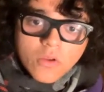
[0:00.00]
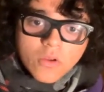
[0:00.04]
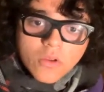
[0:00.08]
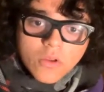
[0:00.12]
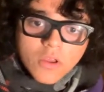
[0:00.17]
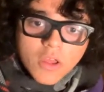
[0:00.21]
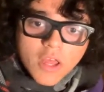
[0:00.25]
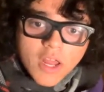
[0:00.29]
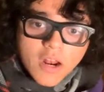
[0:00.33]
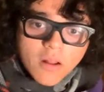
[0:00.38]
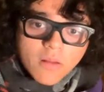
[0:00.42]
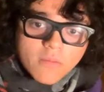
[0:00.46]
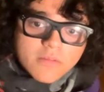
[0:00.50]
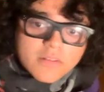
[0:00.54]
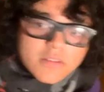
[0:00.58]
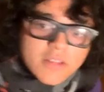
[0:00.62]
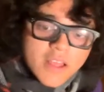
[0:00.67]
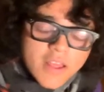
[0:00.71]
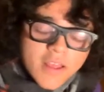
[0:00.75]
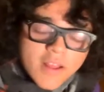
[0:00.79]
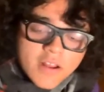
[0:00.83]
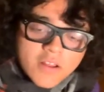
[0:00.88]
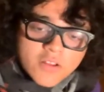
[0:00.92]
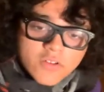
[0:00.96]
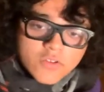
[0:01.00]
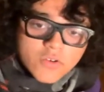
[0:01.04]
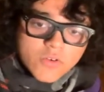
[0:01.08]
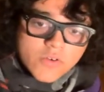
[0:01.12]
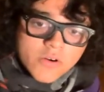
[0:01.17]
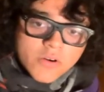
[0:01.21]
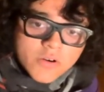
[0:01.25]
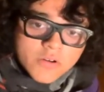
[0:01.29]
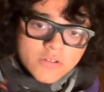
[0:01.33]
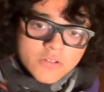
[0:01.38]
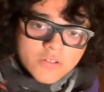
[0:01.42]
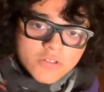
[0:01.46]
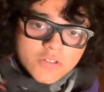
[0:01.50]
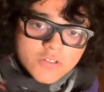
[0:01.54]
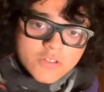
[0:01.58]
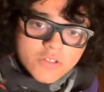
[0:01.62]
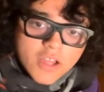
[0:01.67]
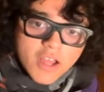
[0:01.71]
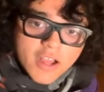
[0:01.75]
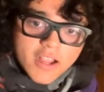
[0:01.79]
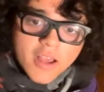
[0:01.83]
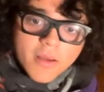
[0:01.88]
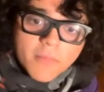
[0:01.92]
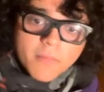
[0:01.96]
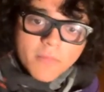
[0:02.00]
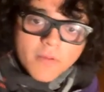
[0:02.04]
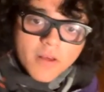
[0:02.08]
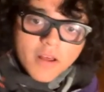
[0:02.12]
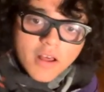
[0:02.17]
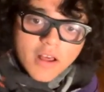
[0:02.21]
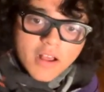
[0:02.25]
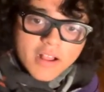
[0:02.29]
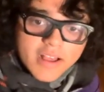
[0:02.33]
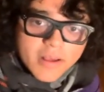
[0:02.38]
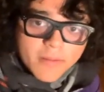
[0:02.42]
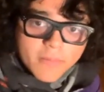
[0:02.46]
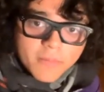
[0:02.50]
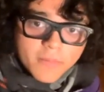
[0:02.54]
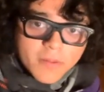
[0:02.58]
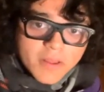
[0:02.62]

And I'm staying indoors. I got I got my